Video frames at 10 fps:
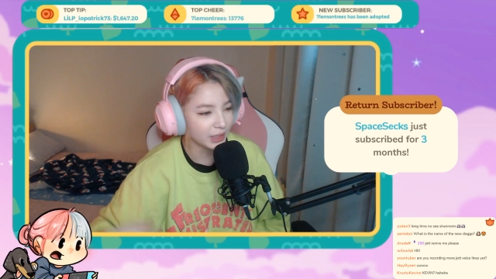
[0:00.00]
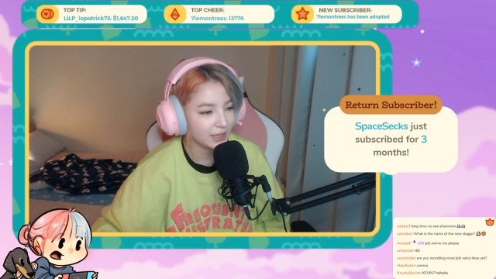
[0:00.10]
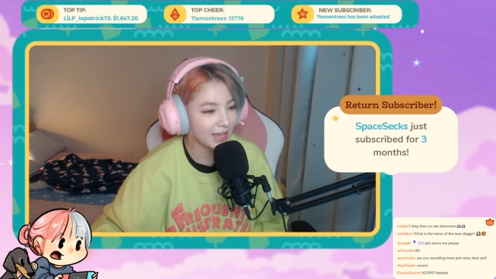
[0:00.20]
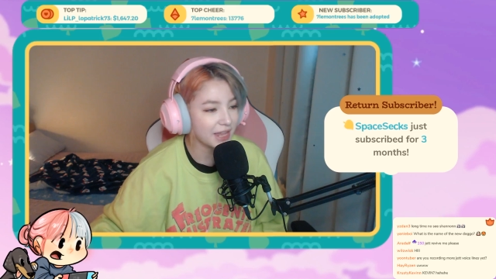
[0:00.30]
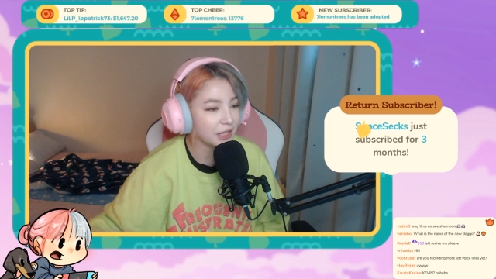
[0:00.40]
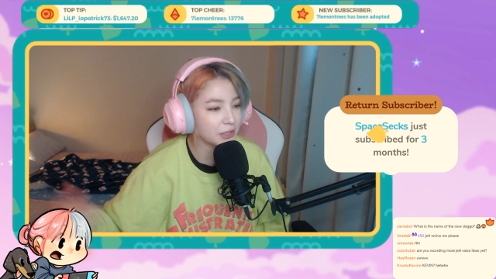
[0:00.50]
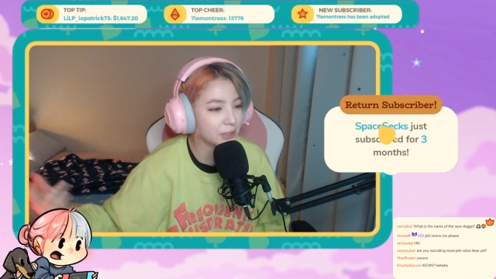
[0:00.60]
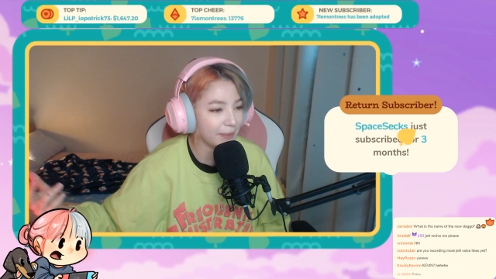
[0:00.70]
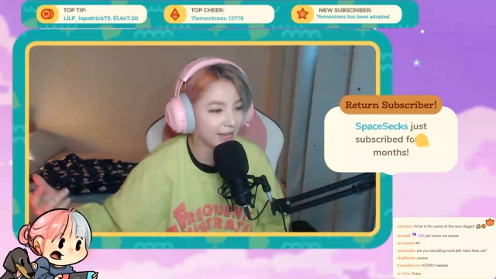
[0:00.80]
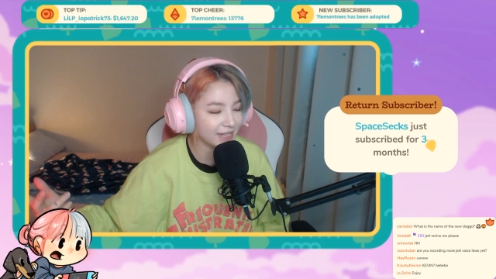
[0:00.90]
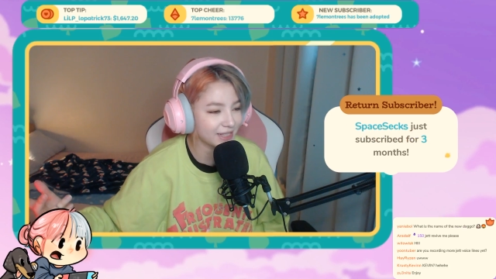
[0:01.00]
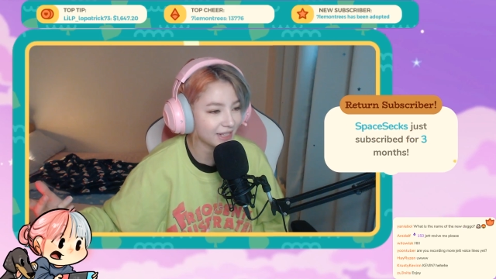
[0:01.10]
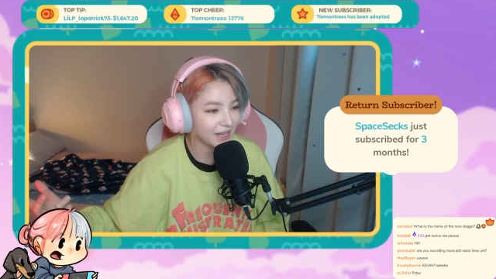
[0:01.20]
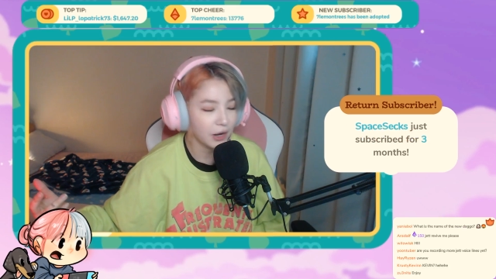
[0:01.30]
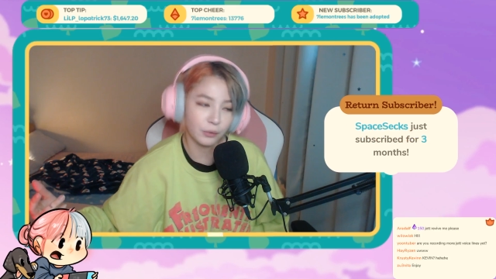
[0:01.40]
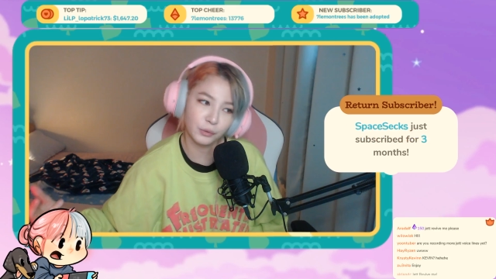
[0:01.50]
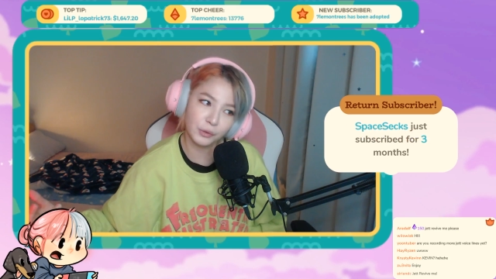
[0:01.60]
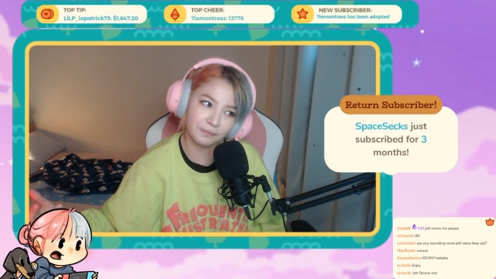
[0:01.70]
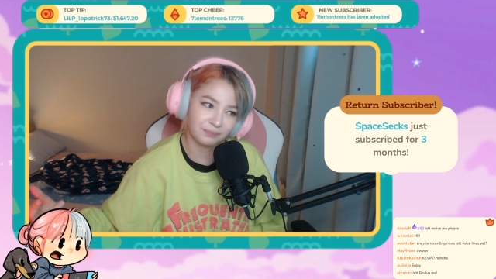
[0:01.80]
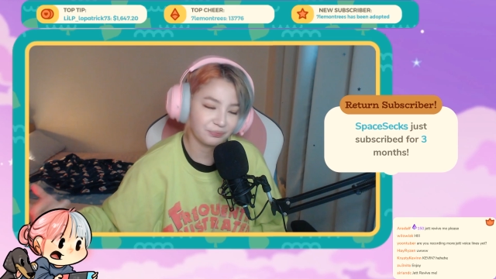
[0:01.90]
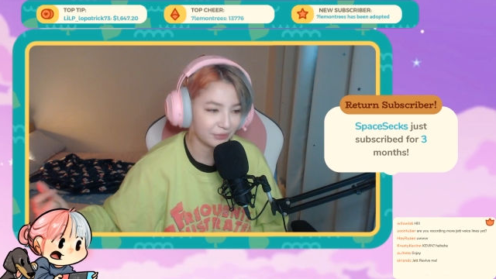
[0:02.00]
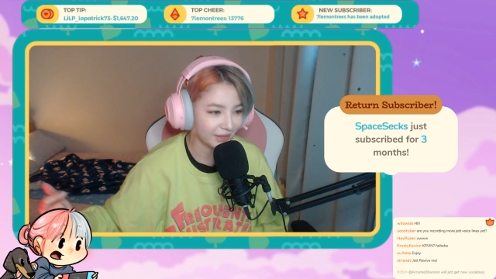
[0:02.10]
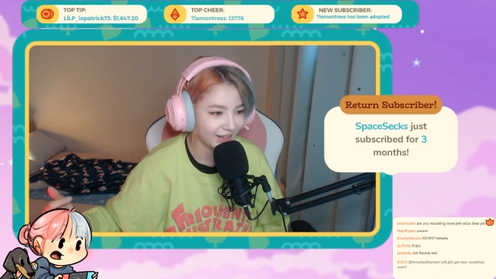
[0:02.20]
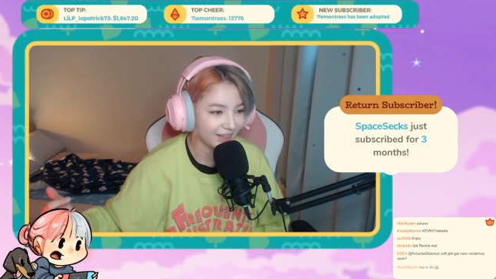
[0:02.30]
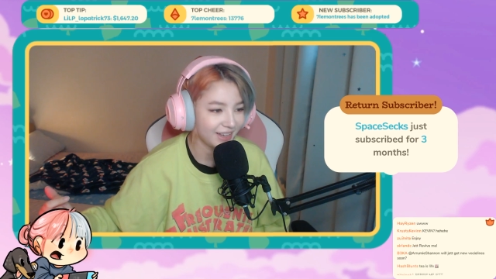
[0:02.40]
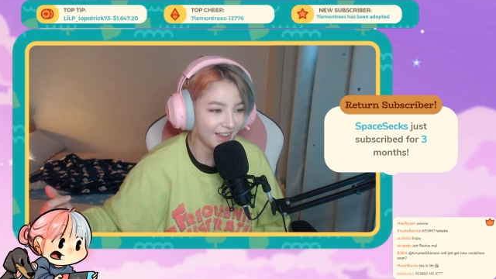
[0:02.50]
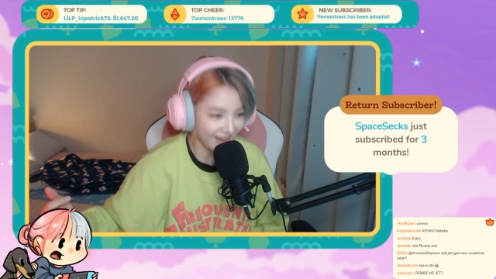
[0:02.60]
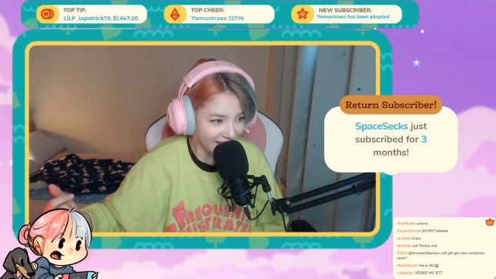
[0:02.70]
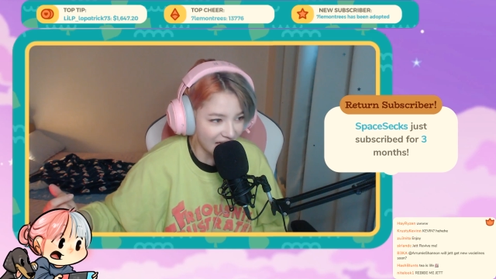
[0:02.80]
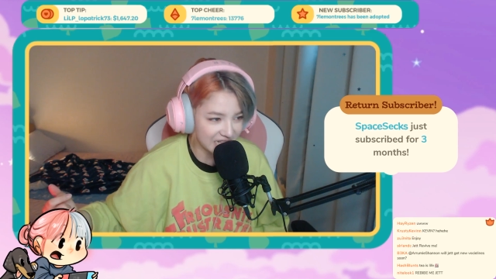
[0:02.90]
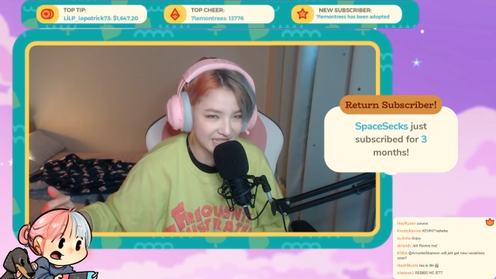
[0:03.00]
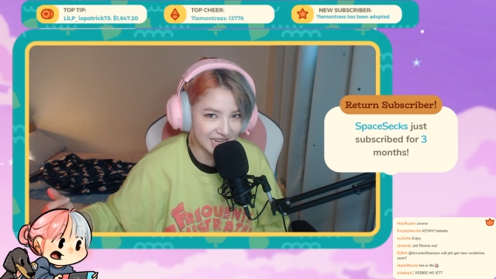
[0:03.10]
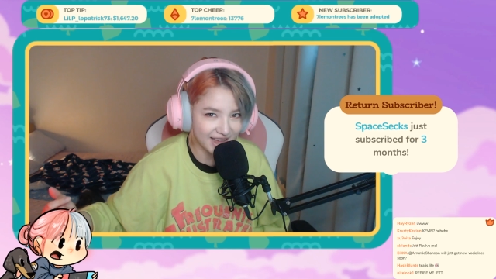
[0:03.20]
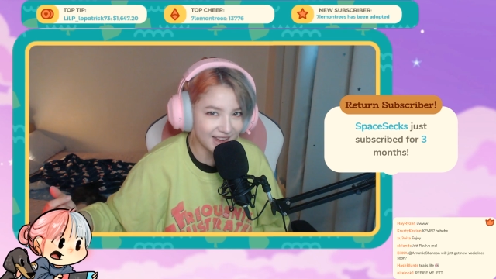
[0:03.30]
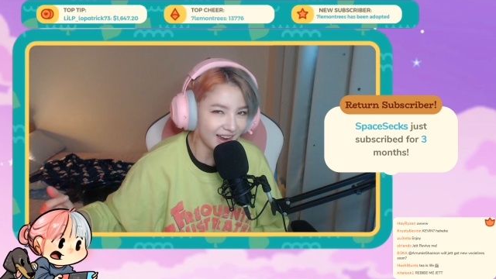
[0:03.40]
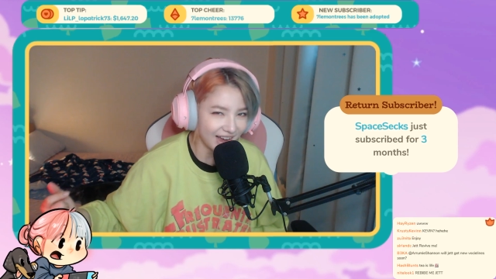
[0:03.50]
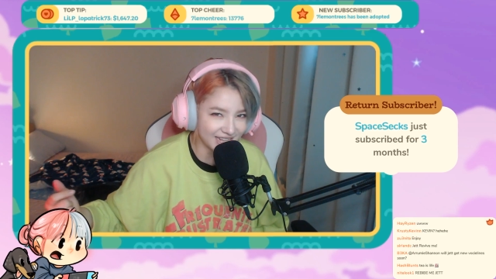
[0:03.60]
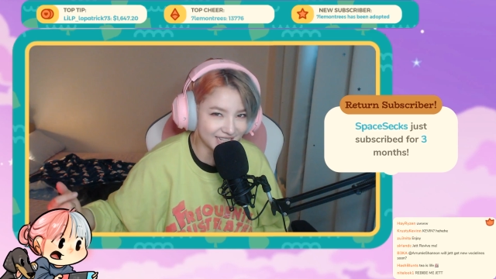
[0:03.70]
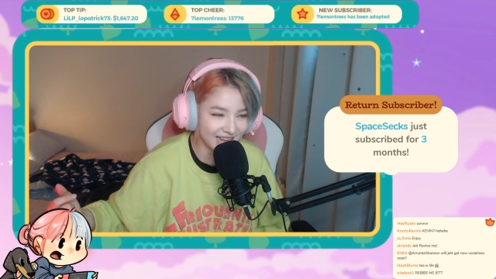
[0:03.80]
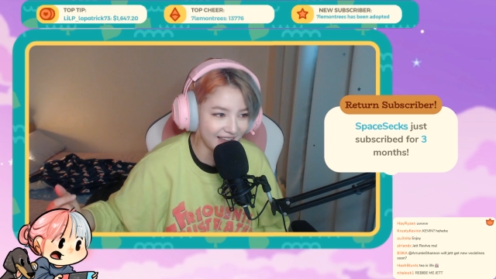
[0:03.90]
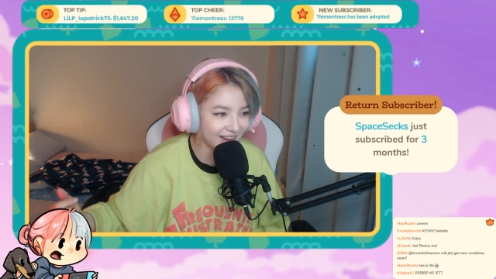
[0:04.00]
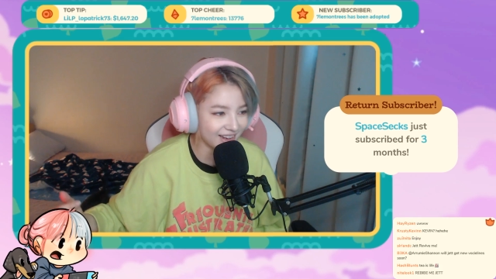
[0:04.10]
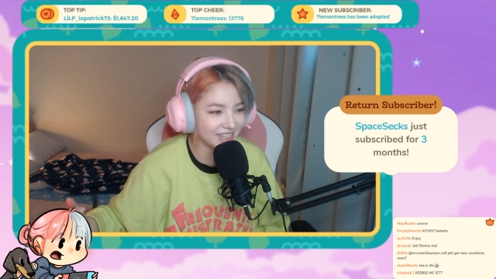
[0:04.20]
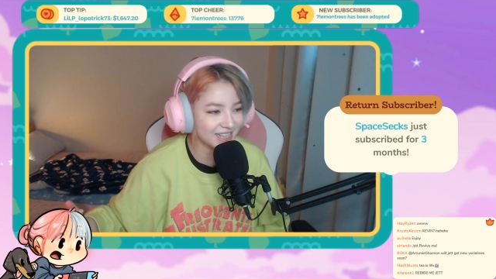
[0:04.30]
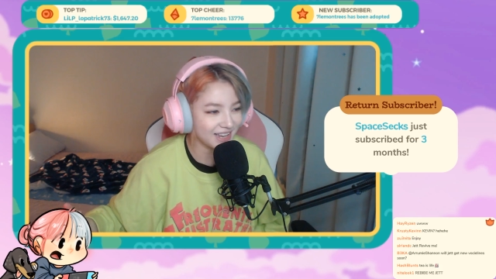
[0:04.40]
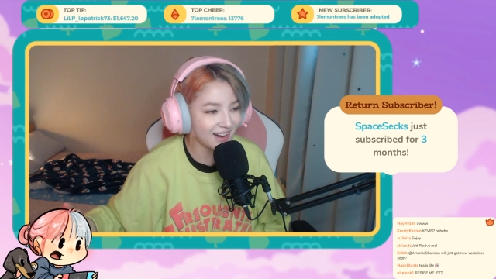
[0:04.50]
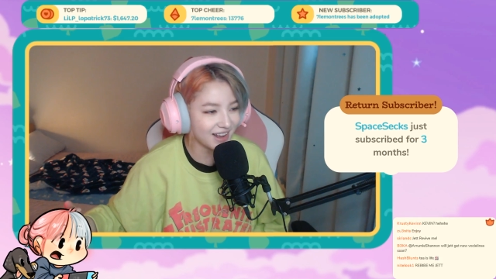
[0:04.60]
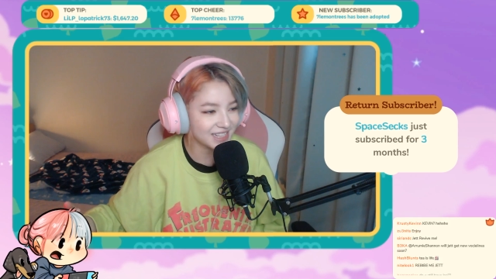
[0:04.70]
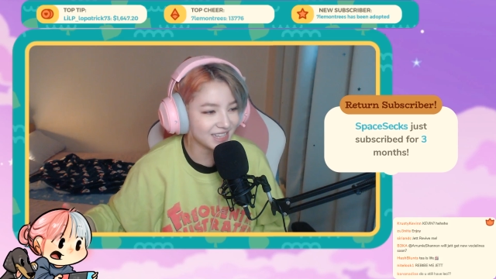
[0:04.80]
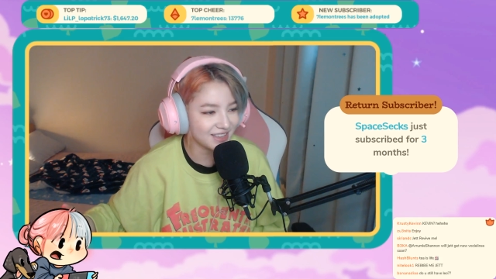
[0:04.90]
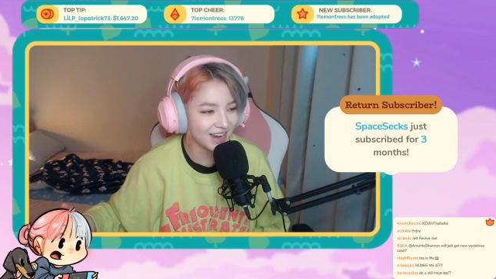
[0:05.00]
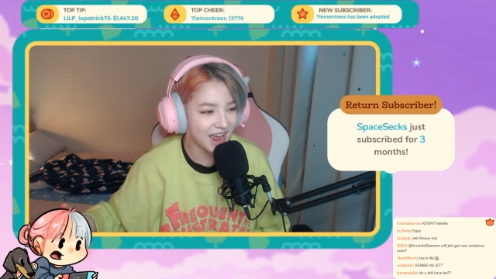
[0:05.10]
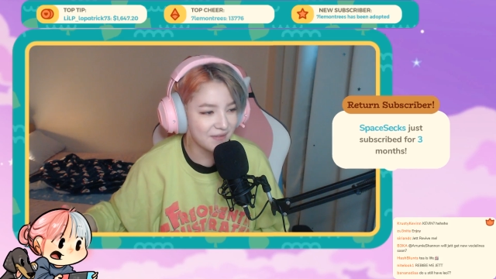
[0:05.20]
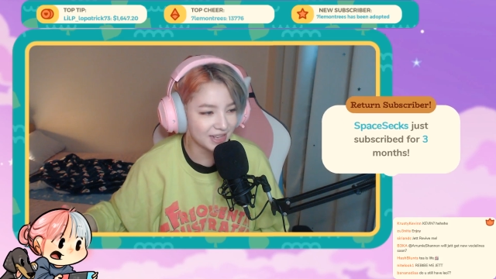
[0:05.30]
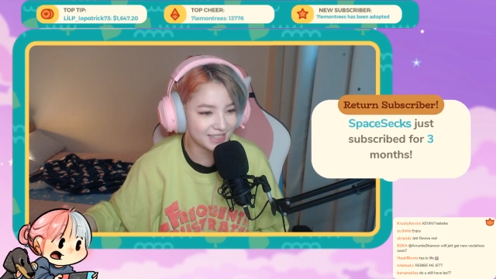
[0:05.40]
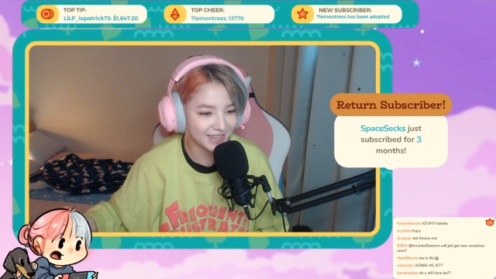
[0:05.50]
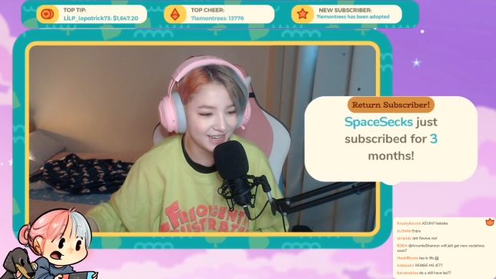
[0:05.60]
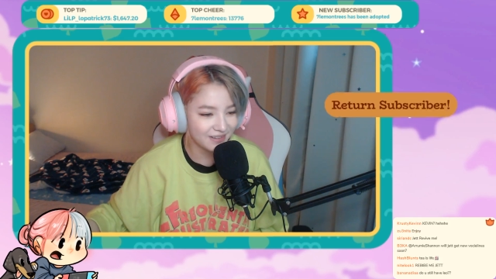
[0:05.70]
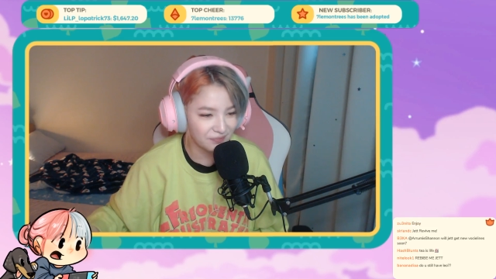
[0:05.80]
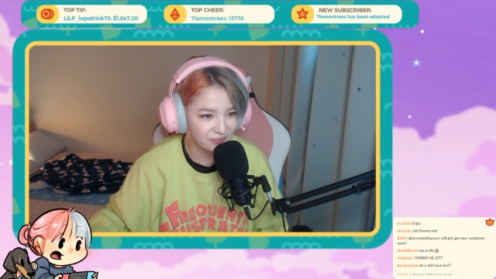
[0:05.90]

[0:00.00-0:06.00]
Thank you, Space. Oop. I see it. I see it. I see it. I see the name. I see it.